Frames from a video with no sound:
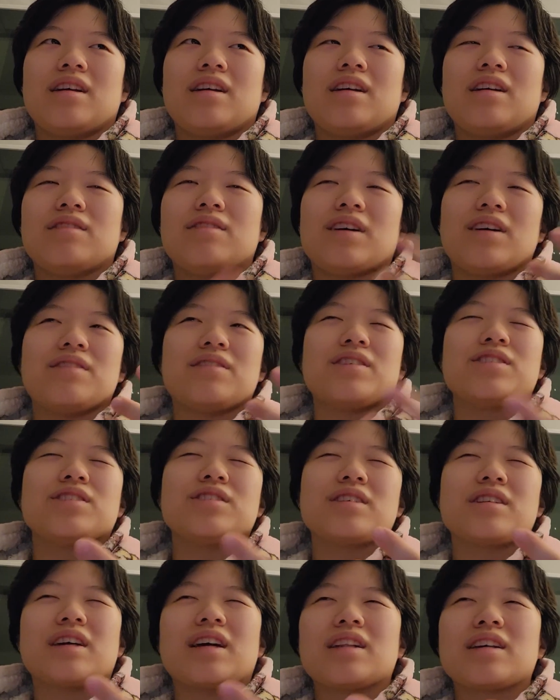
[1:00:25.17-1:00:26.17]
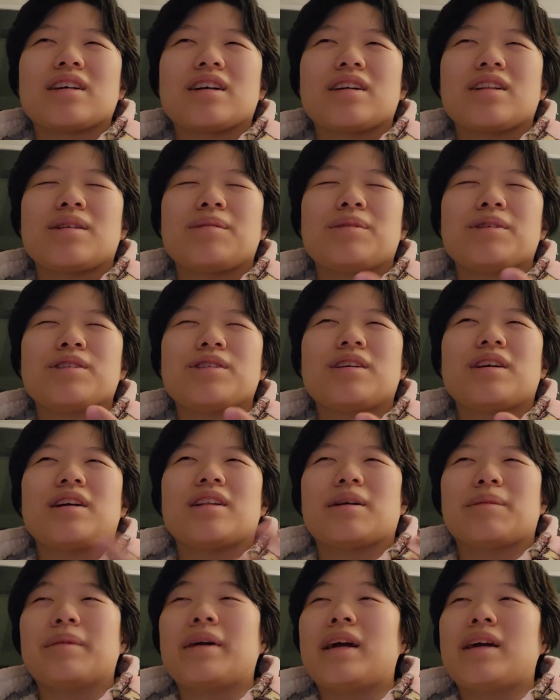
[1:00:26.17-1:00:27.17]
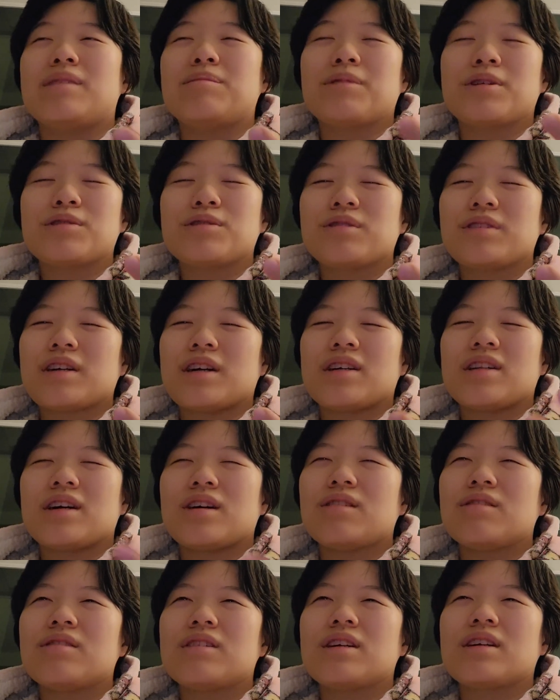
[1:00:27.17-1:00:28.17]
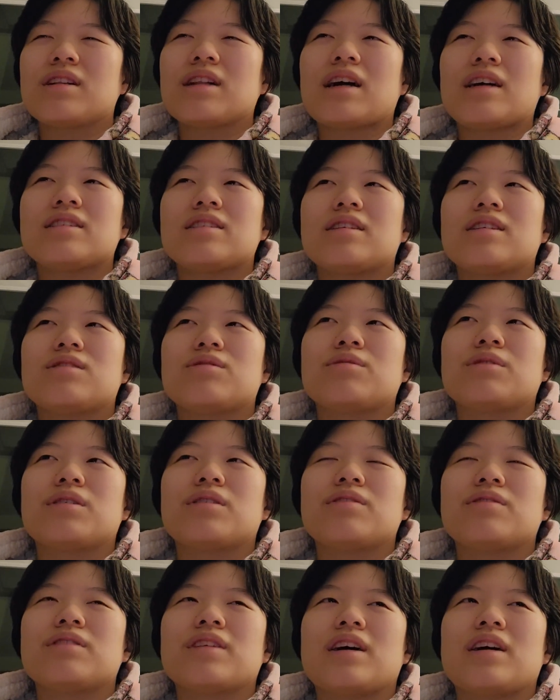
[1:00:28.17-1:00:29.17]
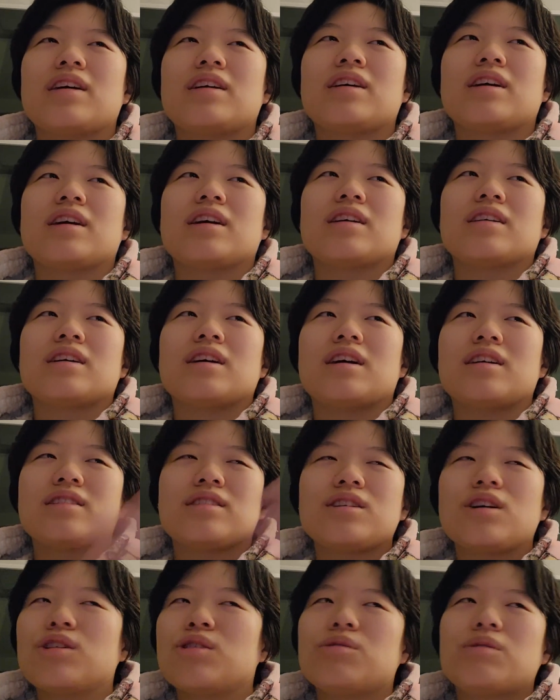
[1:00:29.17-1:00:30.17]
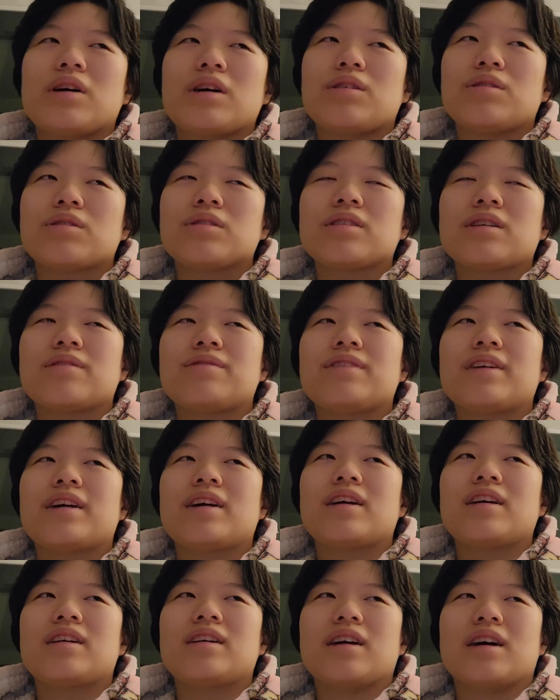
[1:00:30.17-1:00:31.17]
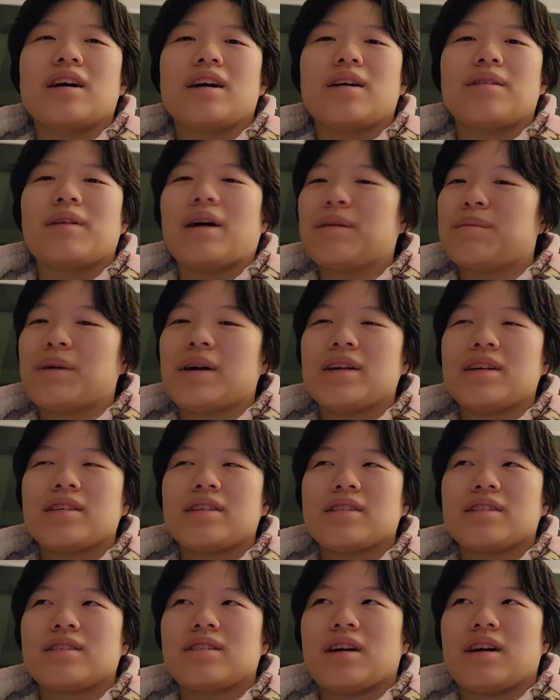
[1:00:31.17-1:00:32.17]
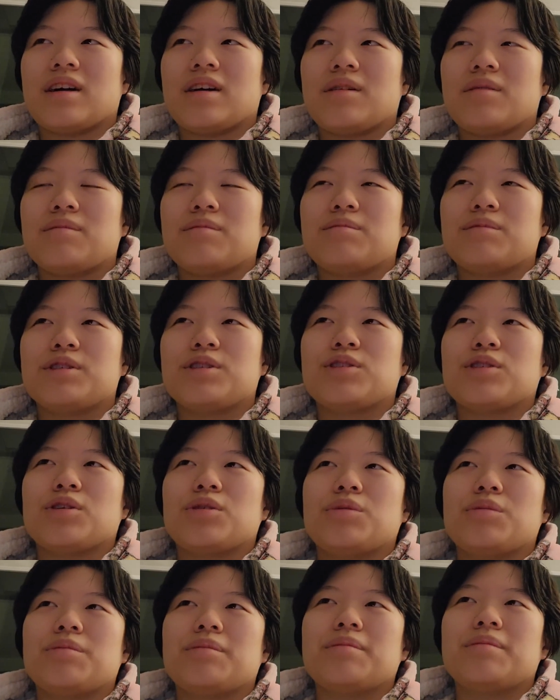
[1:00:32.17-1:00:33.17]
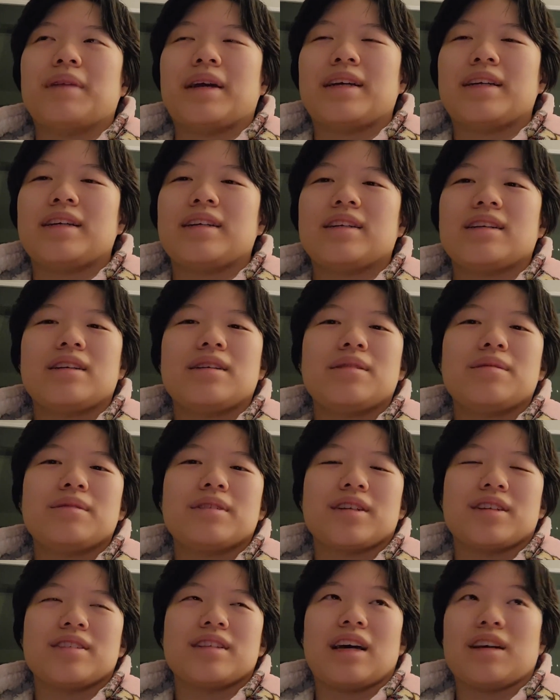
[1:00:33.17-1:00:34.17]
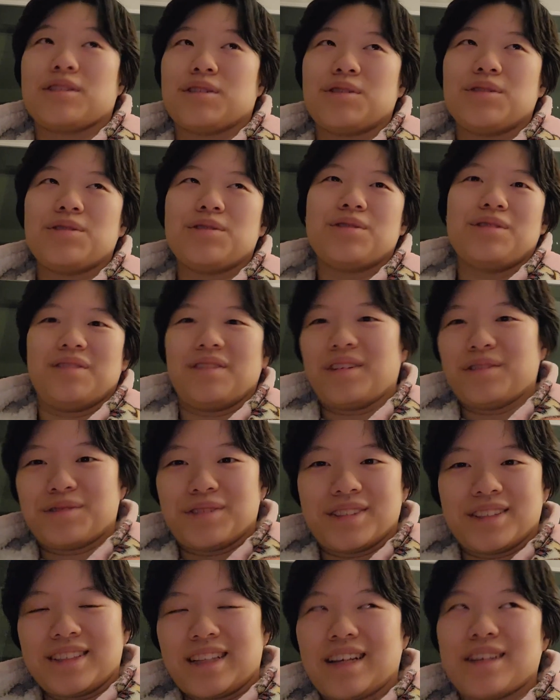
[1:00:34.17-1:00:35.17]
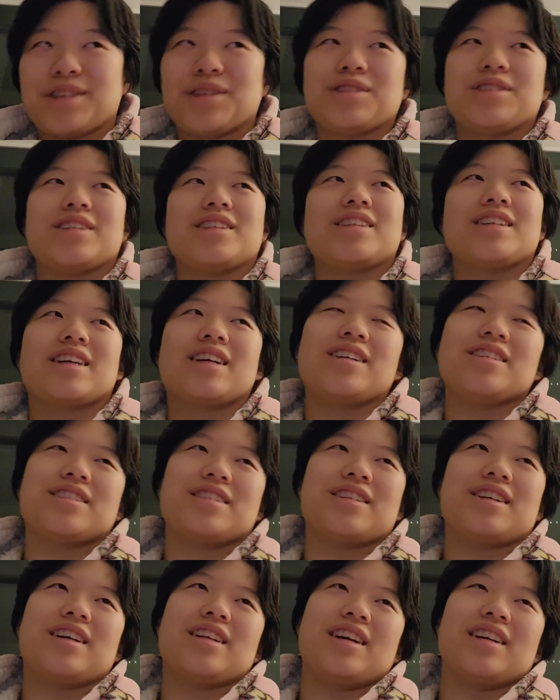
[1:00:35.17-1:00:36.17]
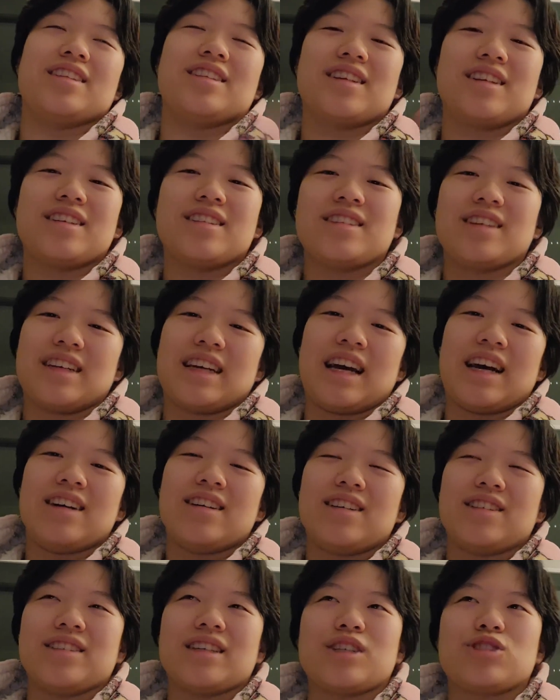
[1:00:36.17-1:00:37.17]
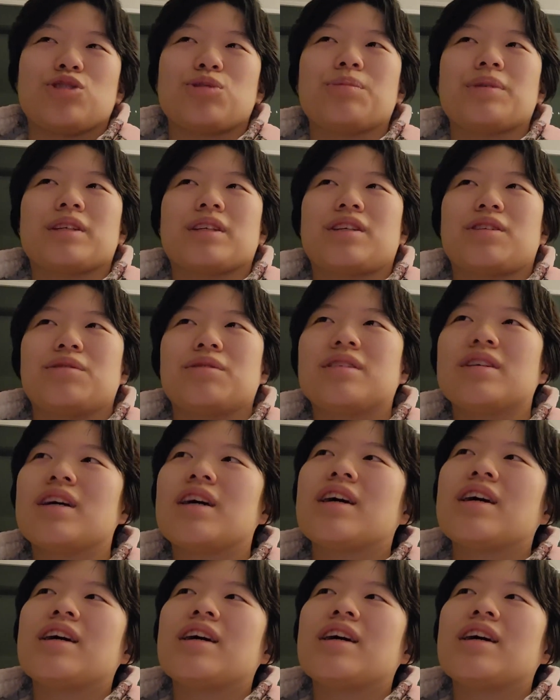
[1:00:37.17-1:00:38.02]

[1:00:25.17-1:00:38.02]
if I eventually get a cutting machine and I'm able to cut out the glasses with like a silhouette or something, I might resume making him, because I really like Gojo the character, and I think the cat is like super cute.